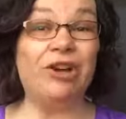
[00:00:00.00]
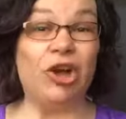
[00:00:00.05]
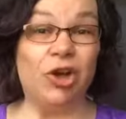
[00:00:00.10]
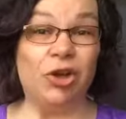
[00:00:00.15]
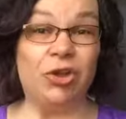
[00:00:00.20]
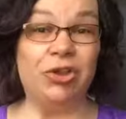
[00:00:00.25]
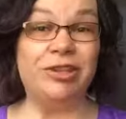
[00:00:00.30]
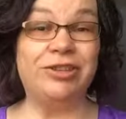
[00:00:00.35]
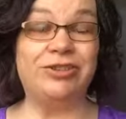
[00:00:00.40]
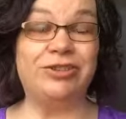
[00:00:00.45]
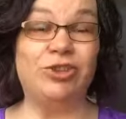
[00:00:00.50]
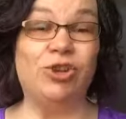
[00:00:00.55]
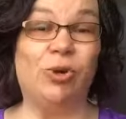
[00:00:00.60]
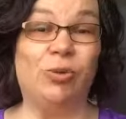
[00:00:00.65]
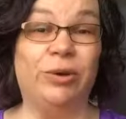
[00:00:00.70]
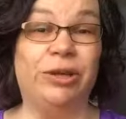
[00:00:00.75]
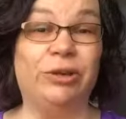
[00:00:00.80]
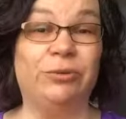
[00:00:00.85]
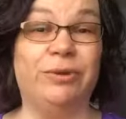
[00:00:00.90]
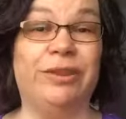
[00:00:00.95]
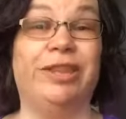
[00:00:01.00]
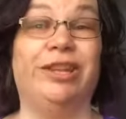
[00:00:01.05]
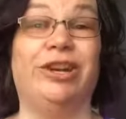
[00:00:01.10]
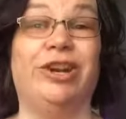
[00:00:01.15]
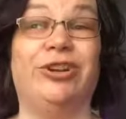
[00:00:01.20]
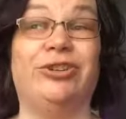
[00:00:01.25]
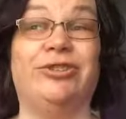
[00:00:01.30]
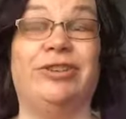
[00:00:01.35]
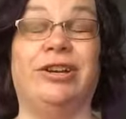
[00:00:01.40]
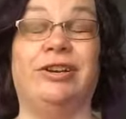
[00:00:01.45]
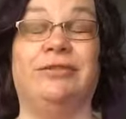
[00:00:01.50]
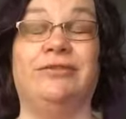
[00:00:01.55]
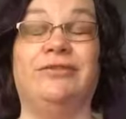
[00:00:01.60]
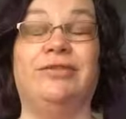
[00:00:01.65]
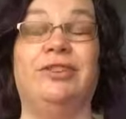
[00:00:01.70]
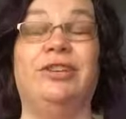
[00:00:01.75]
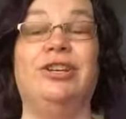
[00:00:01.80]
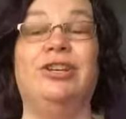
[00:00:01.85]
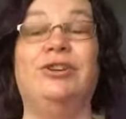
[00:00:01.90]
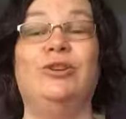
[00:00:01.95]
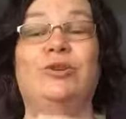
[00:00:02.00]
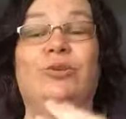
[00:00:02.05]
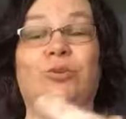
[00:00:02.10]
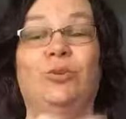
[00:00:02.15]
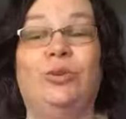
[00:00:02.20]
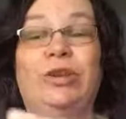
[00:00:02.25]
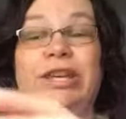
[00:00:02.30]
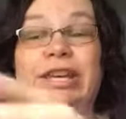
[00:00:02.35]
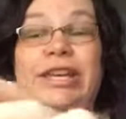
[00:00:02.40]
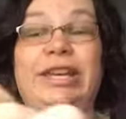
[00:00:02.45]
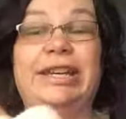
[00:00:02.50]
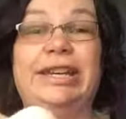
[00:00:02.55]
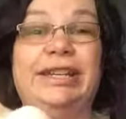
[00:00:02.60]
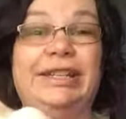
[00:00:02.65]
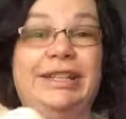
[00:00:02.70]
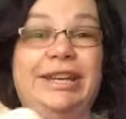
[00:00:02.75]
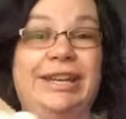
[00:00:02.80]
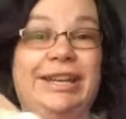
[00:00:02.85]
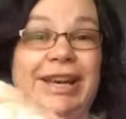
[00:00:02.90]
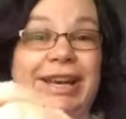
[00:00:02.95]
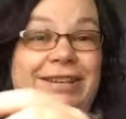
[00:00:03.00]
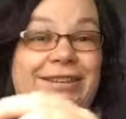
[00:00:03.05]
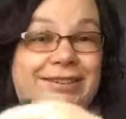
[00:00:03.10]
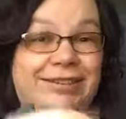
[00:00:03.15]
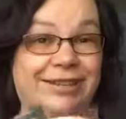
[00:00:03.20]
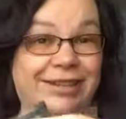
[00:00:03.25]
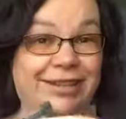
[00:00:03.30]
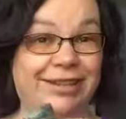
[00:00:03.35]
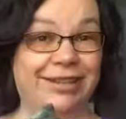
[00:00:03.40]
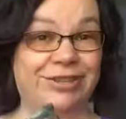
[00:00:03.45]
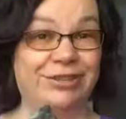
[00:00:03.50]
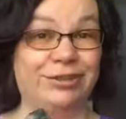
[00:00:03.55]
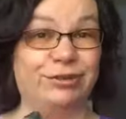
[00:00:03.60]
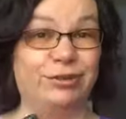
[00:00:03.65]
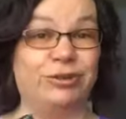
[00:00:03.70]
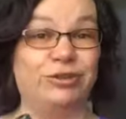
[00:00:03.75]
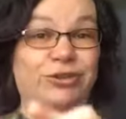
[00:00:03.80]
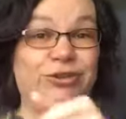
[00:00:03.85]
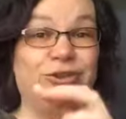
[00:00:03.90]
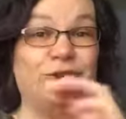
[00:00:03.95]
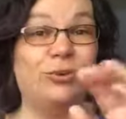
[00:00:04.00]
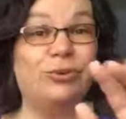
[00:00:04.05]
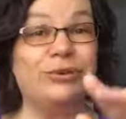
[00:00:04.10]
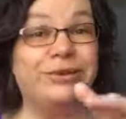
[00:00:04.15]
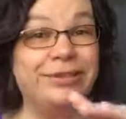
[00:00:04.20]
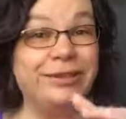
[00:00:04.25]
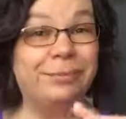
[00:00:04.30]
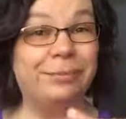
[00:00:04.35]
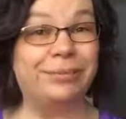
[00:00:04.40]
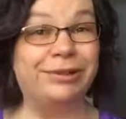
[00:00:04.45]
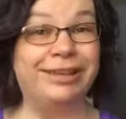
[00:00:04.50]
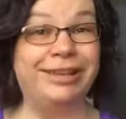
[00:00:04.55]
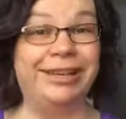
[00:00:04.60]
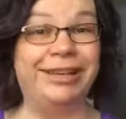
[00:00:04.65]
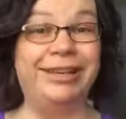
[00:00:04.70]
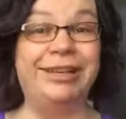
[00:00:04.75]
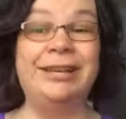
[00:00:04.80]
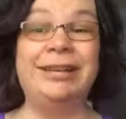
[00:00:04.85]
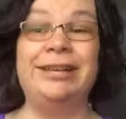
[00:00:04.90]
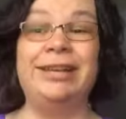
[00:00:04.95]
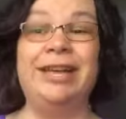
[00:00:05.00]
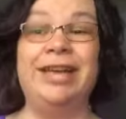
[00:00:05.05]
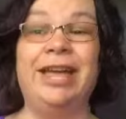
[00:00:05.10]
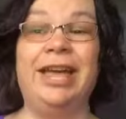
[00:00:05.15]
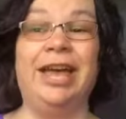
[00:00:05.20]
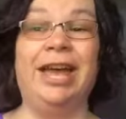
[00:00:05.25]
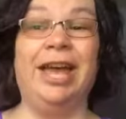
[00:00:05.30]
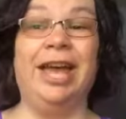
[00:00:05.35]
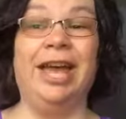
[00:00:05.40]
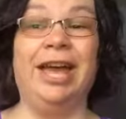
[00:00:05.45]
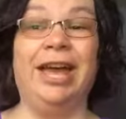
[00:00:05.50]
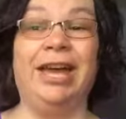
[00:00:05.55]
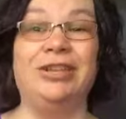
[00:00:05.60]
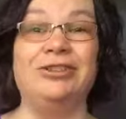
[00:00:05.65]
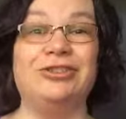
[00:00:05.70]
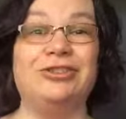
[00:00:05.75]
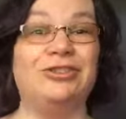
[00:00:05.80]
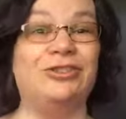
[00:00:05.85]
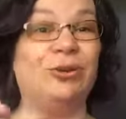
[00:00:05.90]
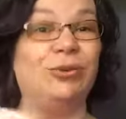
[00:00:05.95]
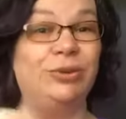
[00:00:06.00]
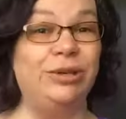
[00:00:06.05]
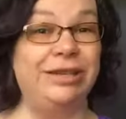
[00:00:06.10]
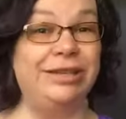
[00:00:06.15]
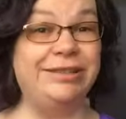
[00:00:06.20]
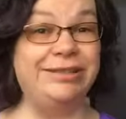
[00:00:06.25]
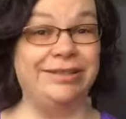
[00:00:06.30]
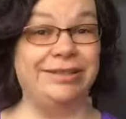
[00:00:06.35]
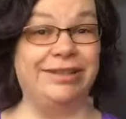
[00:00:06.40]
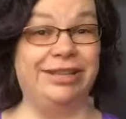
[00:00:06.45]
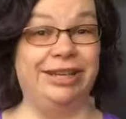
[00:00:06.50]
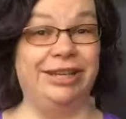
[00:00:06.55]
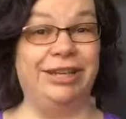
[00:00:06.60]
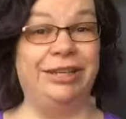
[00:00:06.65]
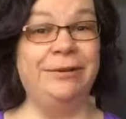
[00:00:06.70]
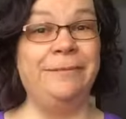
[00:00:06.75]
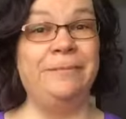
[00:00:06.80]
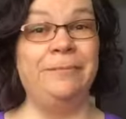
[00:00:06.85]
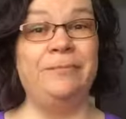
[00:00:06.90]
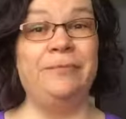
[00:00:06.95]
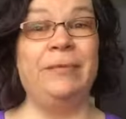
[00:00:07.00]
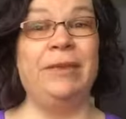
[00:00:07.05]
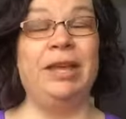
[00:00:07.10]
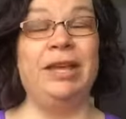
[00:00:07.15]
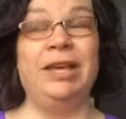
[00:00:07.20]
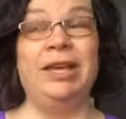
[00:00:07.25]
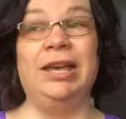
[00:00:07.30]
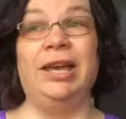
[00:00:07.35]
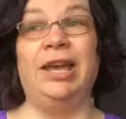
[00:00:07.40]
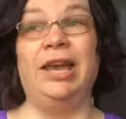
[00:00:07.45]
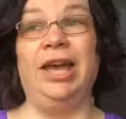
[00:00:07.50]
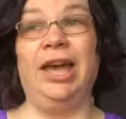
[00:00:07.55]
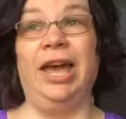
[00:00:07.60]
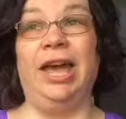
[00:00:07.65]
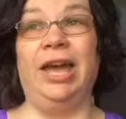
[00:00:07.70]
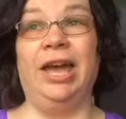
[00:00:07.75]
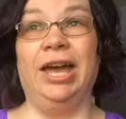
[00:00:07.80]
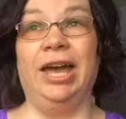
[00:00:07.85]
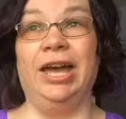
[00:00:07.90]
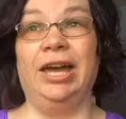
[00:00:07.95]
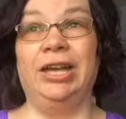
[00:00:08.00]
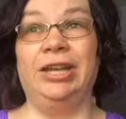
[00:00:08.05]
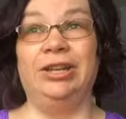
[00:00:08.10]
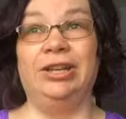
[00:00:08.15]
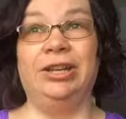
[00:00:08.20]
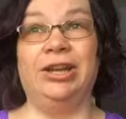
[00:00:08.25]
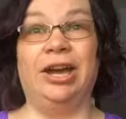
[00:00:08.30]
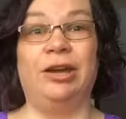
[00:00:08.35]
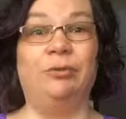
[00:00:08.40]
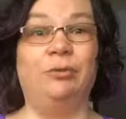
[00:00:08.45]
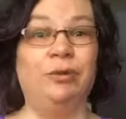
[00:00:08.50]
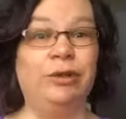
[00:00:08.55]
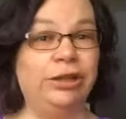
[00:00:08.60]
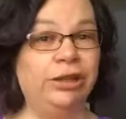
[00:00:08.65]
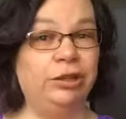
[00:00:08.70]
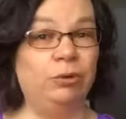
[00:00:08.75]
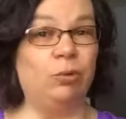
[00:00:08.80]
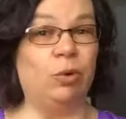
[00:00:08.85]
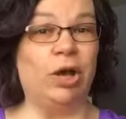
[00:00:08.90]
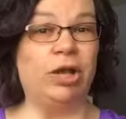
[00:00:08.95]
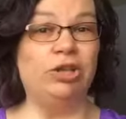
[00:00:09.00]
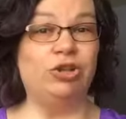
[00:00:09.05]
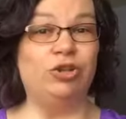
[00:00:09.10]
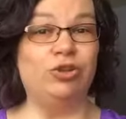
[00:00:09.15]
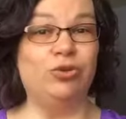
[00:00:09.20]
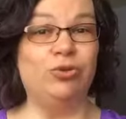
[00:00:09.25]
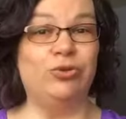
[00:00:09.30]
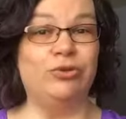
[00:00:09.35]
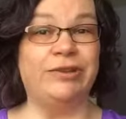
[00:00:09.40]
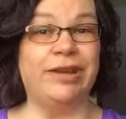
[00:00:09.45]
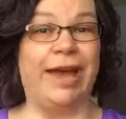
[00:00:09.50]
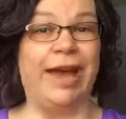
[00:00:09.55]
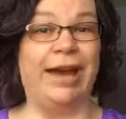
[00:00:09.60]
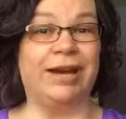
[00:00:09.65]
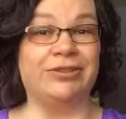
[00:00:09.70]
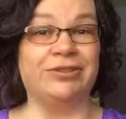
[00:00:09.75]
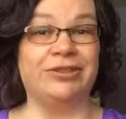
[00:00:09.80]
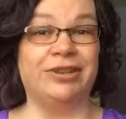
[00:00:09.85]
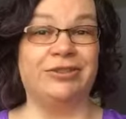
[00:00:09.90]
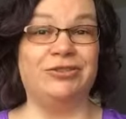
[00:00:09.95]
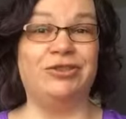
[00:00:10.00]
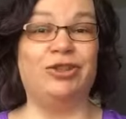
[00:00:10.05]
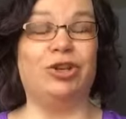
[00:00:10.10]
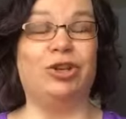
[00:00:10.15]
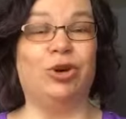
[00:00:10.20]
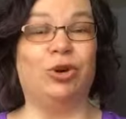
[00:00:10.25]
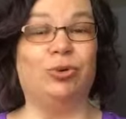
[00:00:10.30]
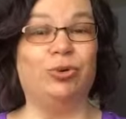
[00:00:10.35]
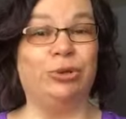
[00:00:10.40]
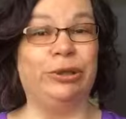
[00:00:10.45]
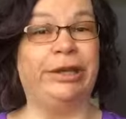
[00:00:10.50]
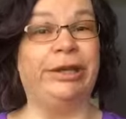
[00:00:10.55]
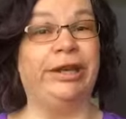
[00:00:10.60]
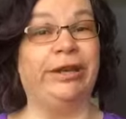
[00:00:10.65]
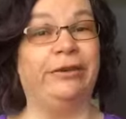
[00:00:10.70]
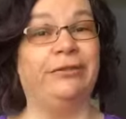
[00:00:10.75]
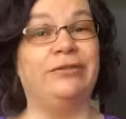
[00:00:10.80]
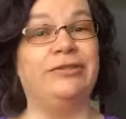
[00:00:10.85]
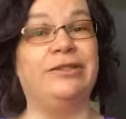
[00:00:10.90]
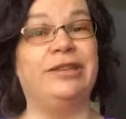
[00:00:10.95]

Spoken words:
all this knowing within ourselves. We can connect to this so simply and so easily. And I really want you to access your own gifts